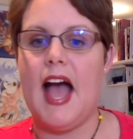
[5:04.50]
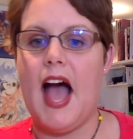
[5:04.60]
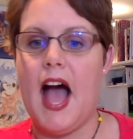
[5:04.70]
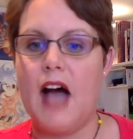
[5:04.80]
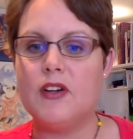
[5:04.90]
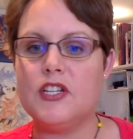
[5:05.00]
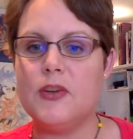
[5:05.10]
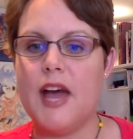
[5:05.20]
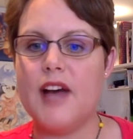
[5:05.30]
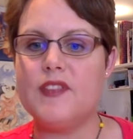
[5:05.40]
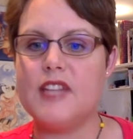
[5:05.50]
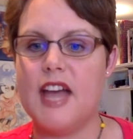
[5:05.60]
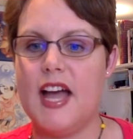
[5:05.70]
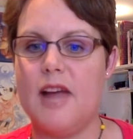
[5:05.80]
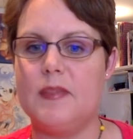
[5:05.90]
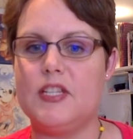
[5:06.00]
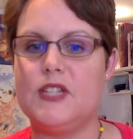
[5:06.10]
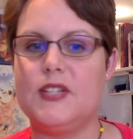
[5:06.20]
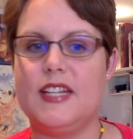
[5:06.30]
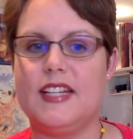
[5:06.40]
how do you have time
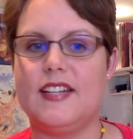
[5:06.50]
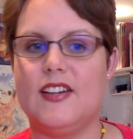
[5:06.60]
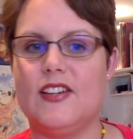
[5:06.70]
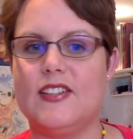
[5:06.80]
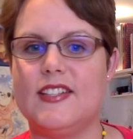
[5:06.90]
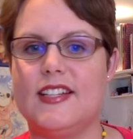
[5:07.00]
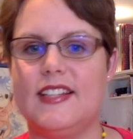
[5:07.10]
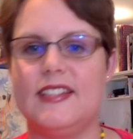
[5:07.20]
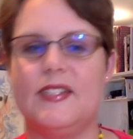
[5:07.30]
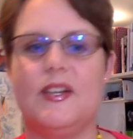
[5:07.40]
to get it all done?